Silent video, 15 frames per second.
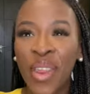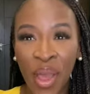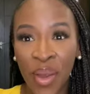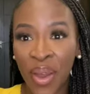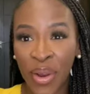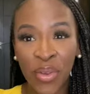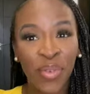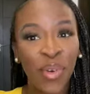
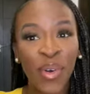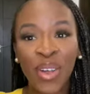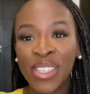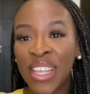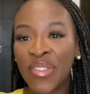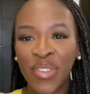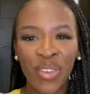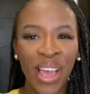And of course,
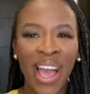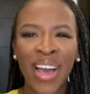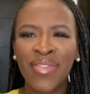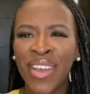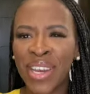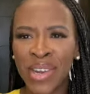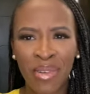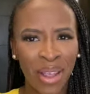if you have
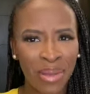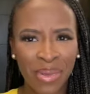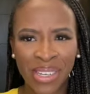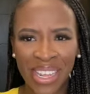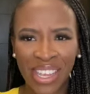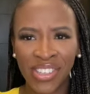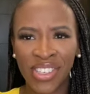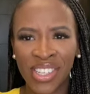any
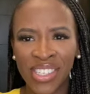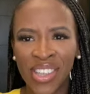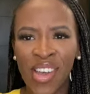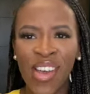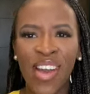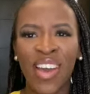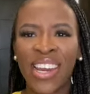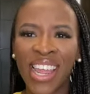recommendations
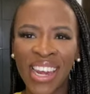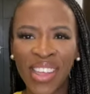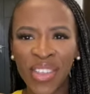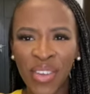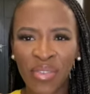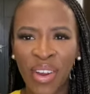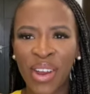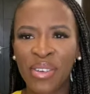on any other
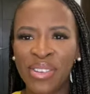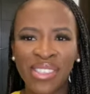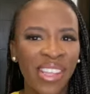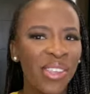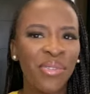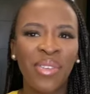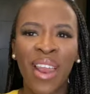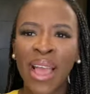fragrance that
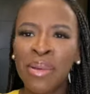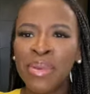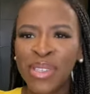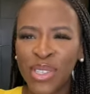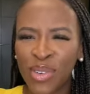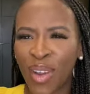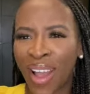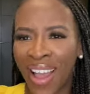you'd like me to
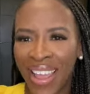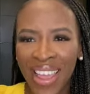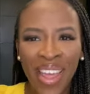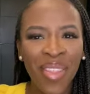try,